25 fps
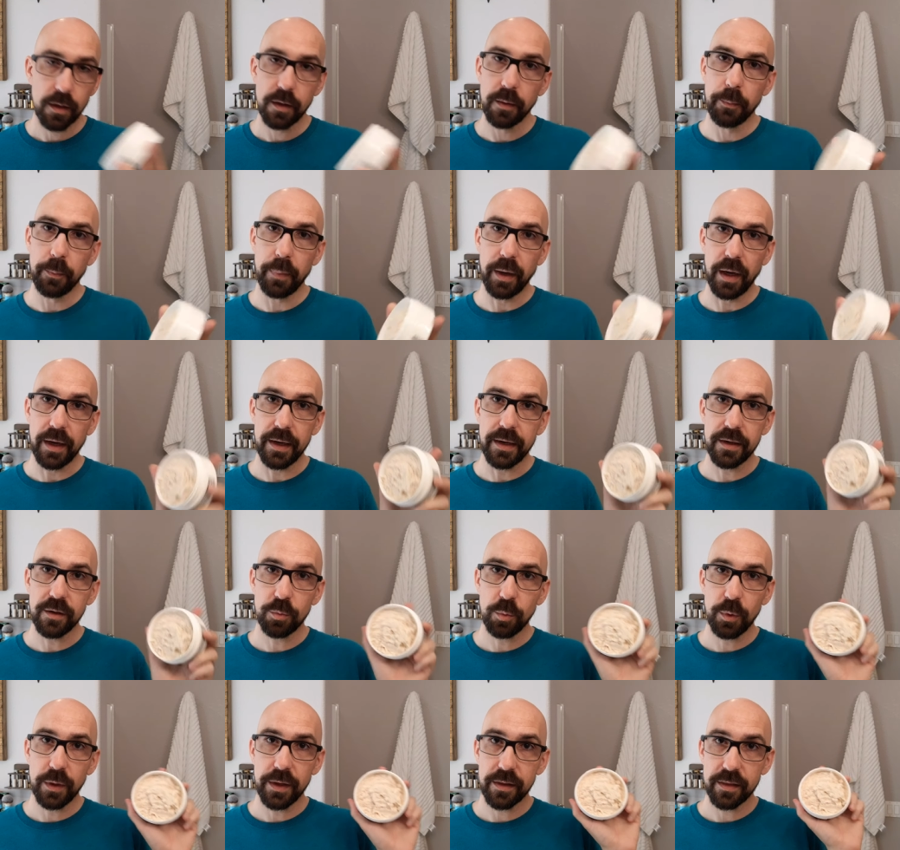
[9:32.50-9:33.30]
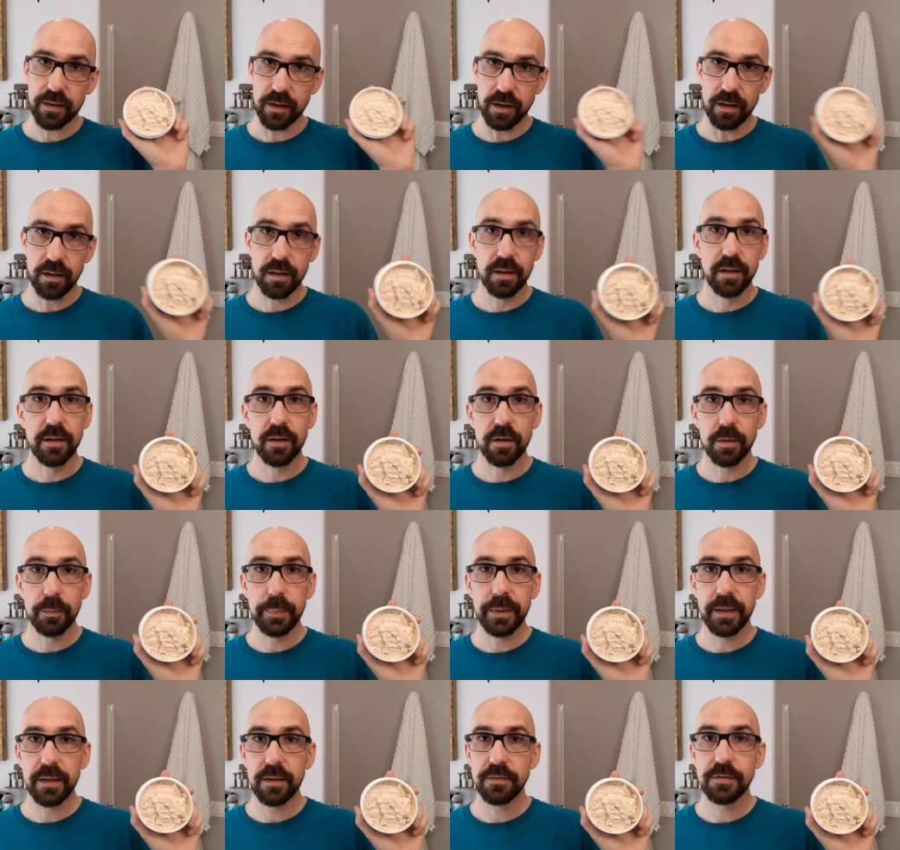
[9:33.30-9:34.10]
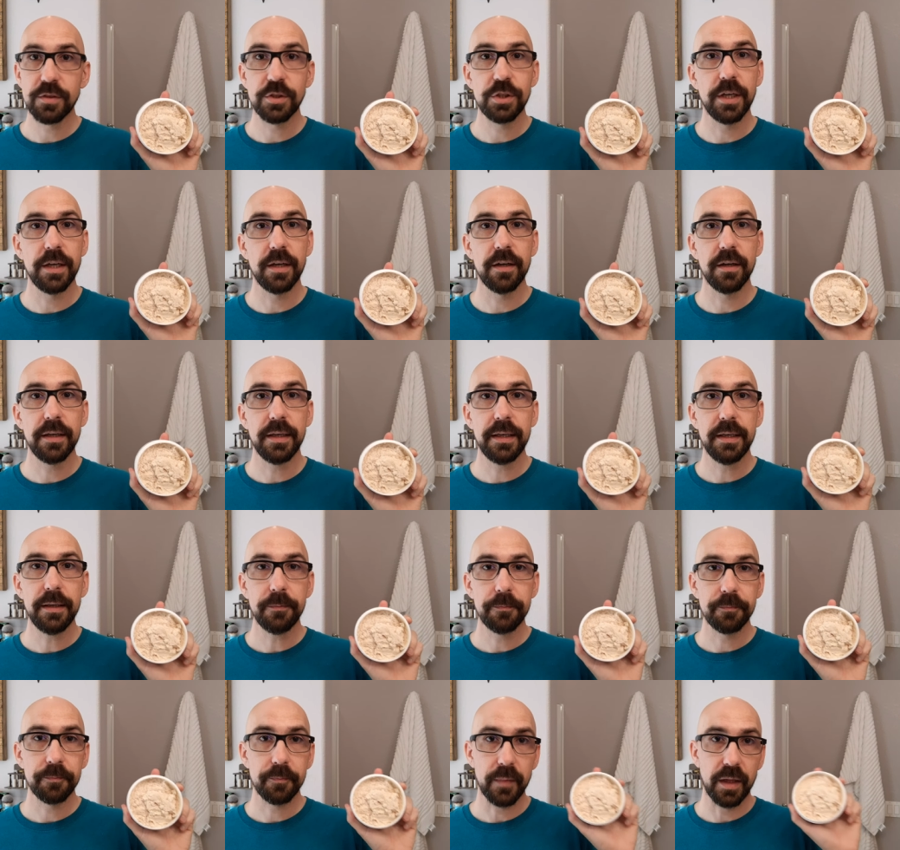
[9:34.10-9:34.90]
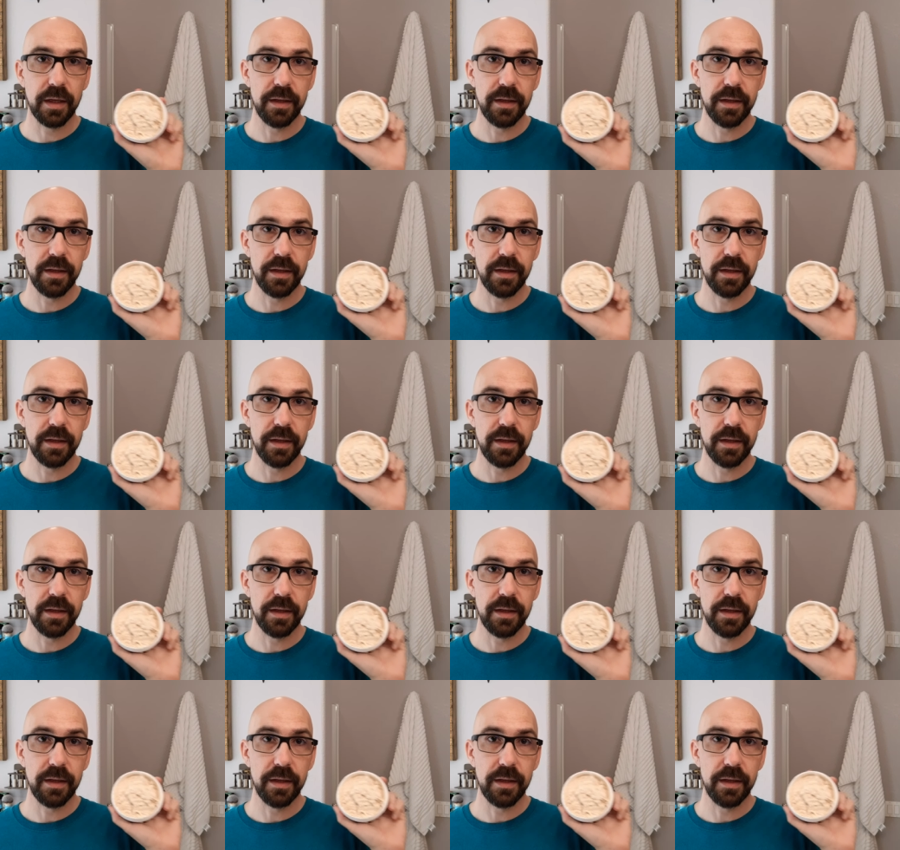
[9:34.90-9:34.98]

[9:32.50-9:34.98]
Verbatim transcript: combined with a little bit of cherry.